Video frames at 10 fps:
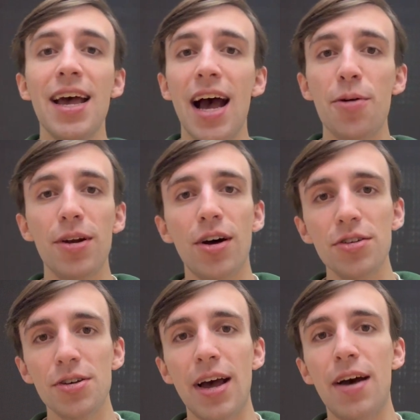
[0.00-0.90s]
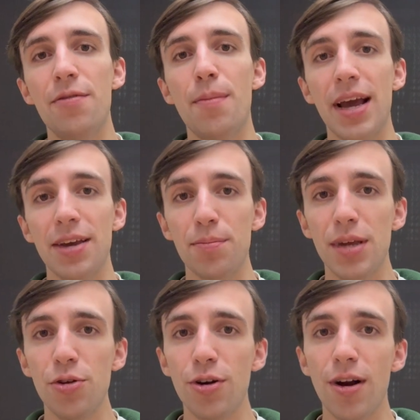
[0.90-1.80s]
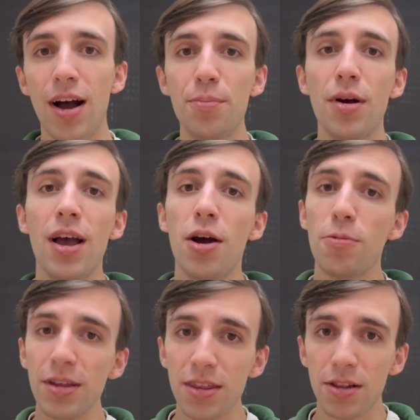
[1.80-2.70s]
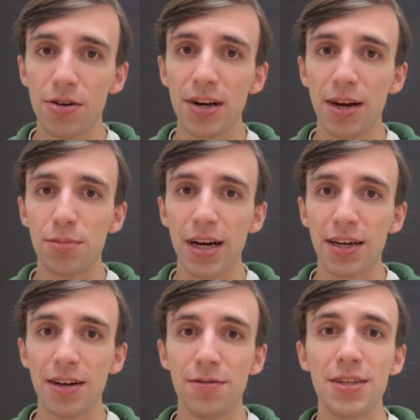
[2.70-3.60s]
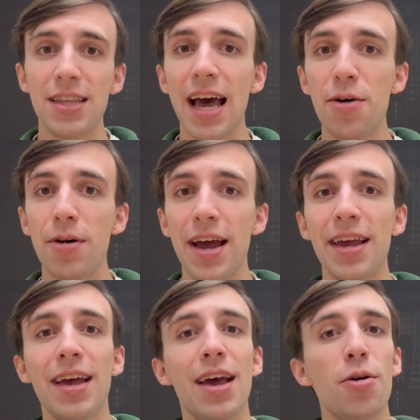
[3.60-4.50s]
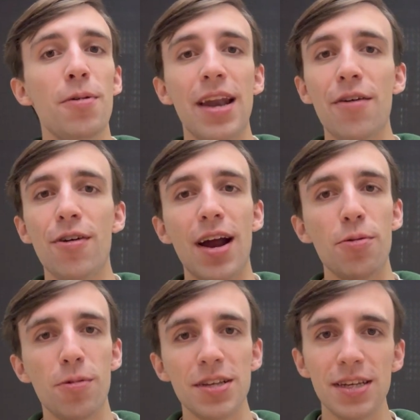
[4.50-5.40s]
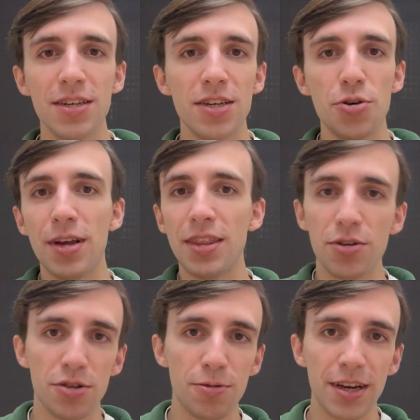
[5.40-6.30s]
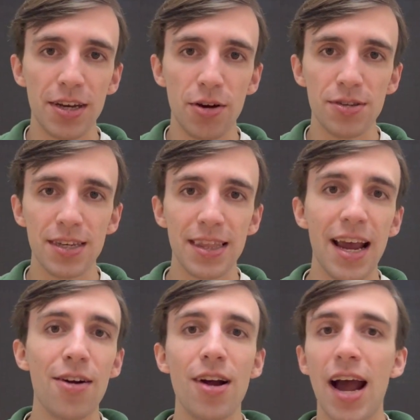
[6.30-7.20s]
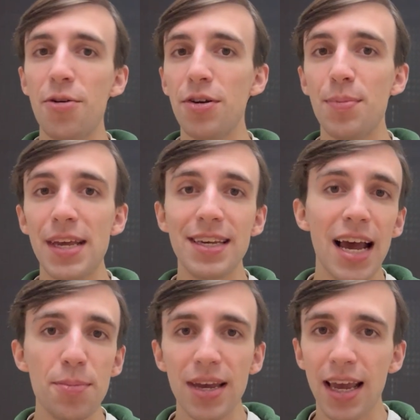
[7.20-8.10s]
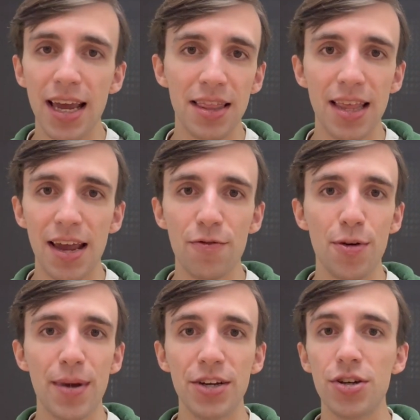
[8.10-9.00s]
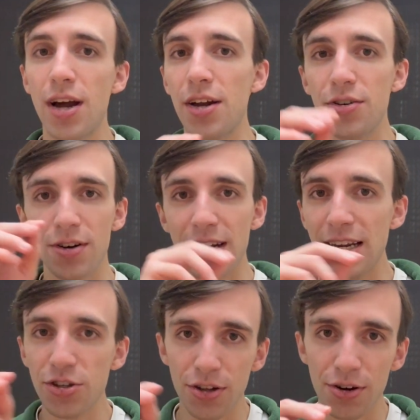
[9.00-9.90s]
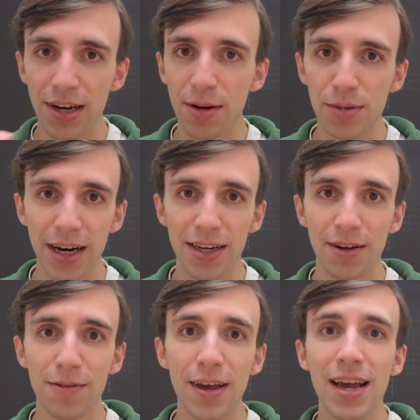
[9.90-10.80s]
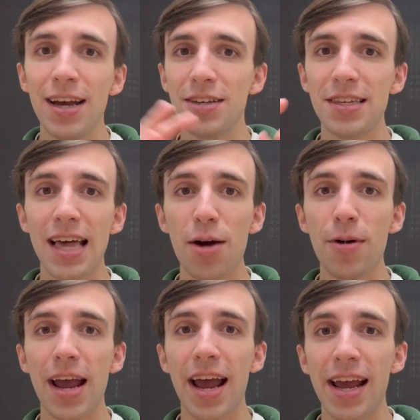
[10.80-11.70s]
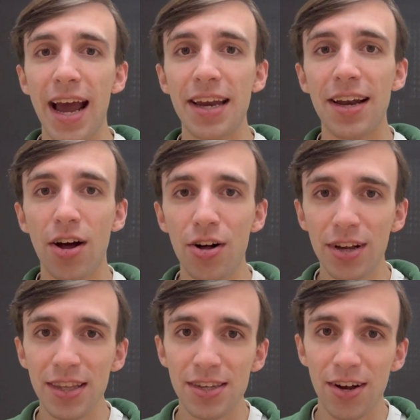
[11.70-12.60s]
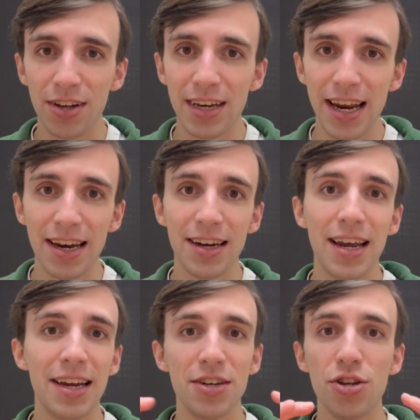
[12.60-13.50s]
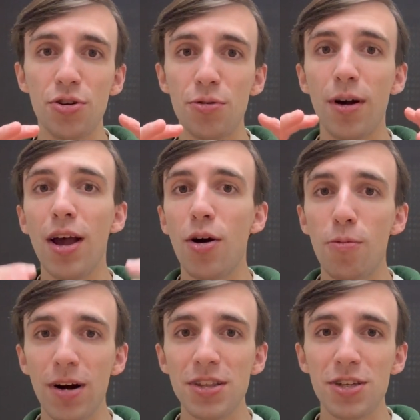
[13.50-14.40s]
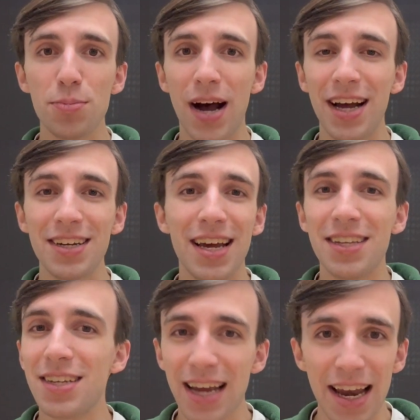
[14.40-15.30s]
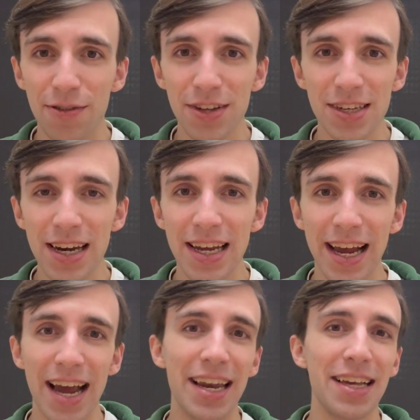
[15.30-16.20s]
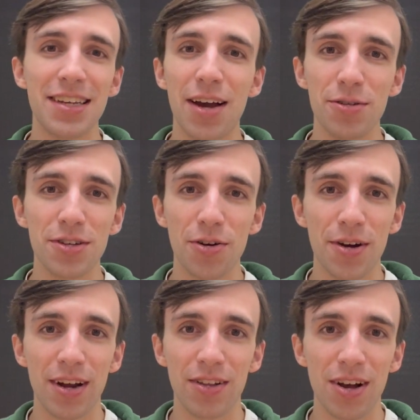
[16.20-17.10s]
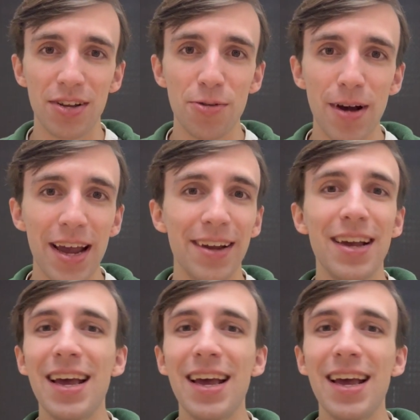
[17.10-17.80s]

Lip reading: I would also have my computer up with the learning objectives, so that way whenever I wasn't doing those quick notes in there, I would be typing in the information under each learning objective, so that way I had it all consolidated into one spot as kind of a study guide as I was going along the way.